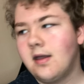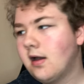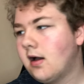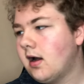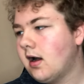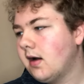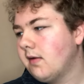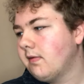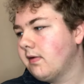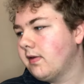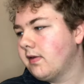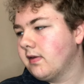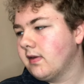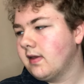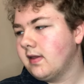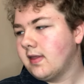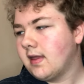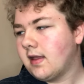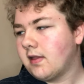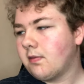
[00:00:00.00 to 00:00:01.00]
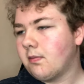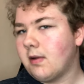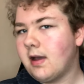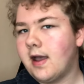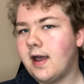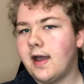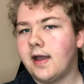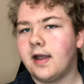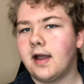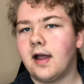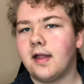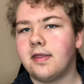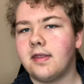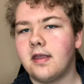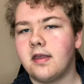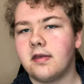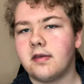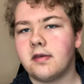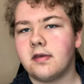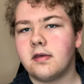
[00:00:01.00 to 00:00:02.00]
obviously that's why I got
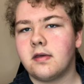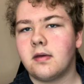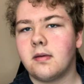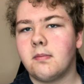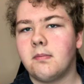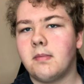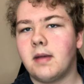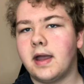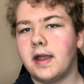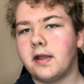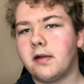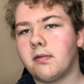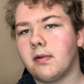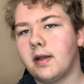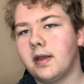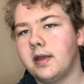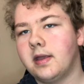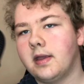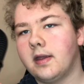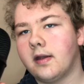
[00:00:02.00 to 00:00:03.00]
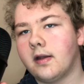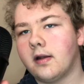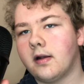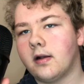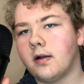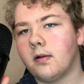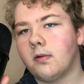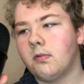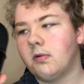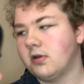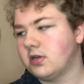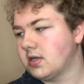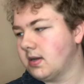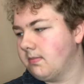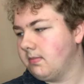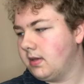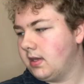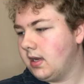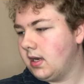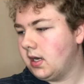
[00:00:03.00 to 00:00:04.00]
this mic right here which
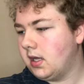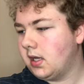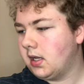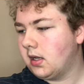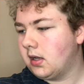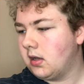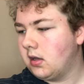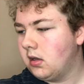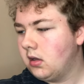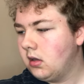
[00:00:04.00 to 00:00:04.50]
I'm getting